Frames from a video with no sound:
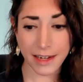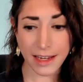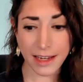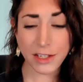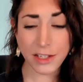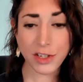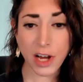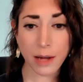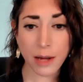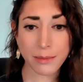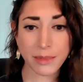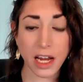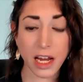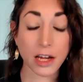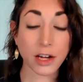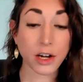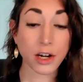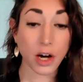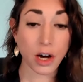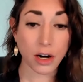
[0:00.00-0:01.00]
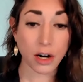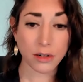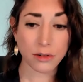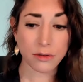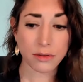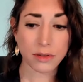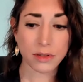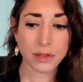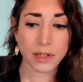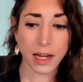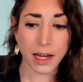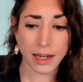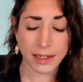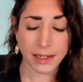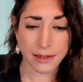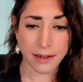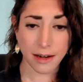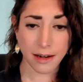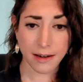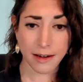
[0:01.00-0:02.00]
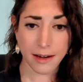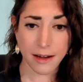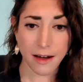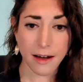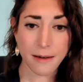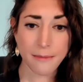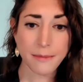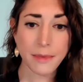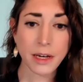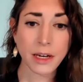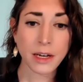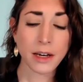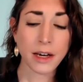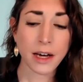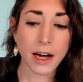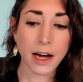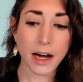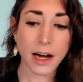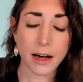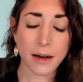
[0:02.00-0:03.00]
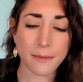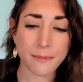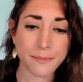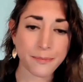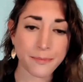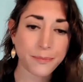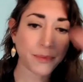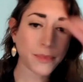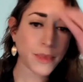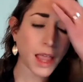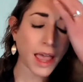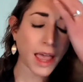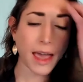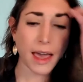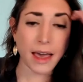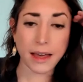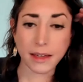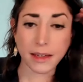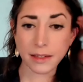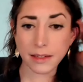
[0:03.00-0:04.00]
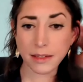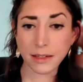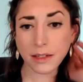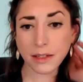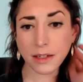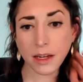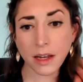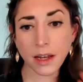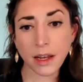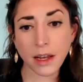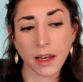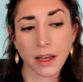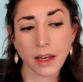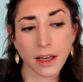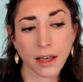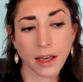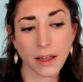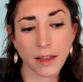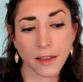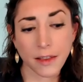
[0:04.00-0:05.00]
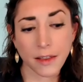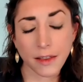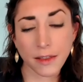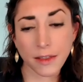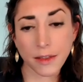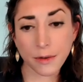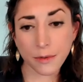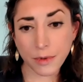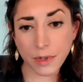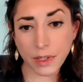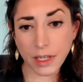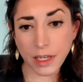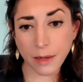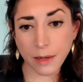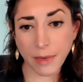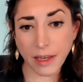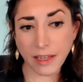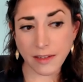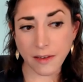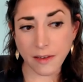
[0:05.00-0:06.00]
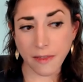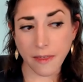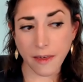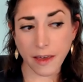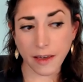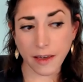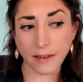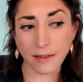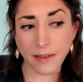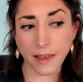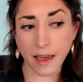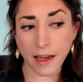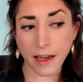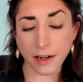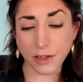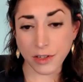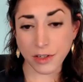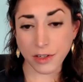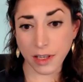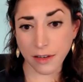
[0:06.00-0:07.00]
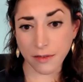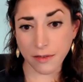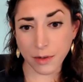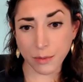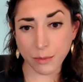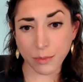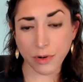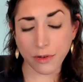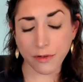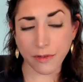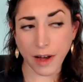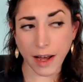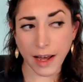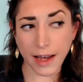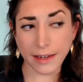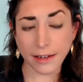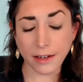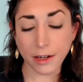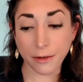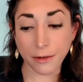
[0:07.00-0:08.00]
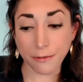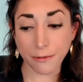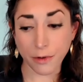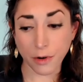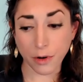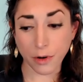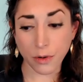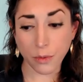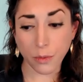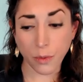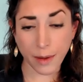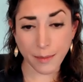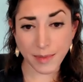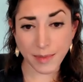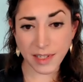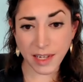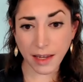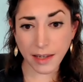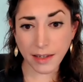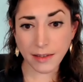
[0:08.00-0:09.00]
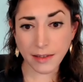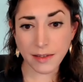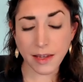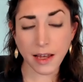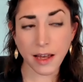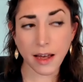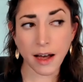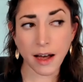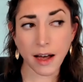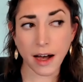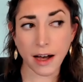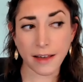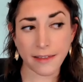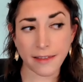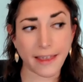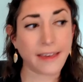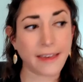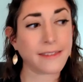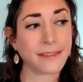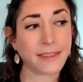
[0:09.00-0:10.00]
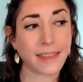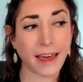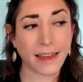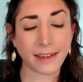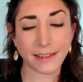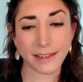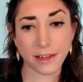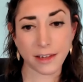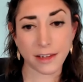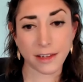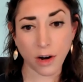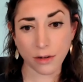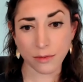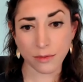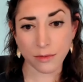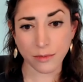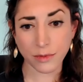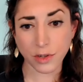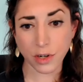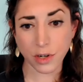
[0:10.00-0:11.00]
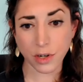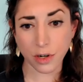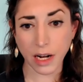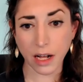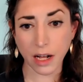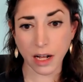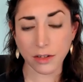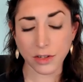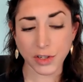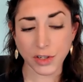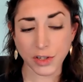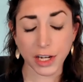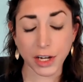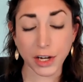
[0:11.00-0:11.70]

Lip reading: Nicejob.co, not .com. And the really amazing thing is they actually even provide convert websites. That is their own terminology.